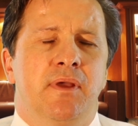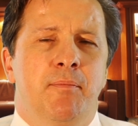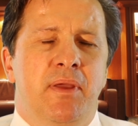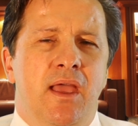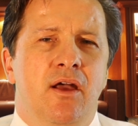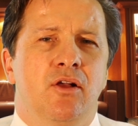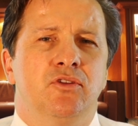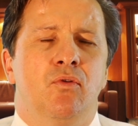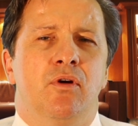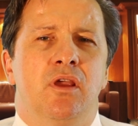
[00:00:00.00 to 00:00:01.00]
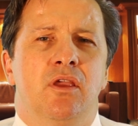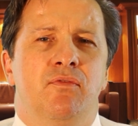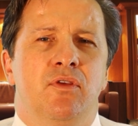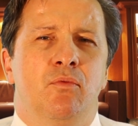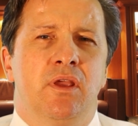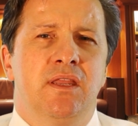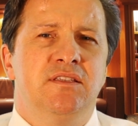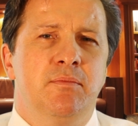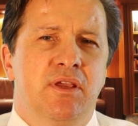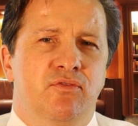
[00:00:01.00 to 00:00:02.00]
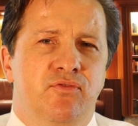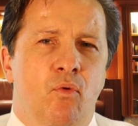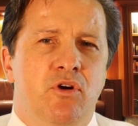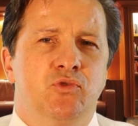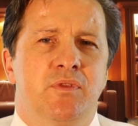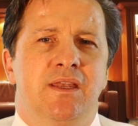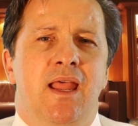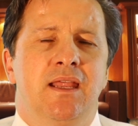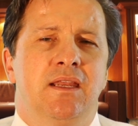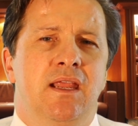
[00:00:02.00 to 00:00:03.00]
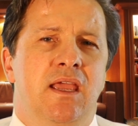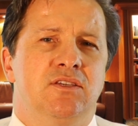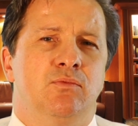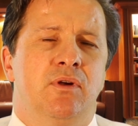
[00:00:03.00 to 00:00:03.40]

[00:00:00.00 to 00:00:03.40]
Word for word: upheld or if it needs to be enforced within 90 days.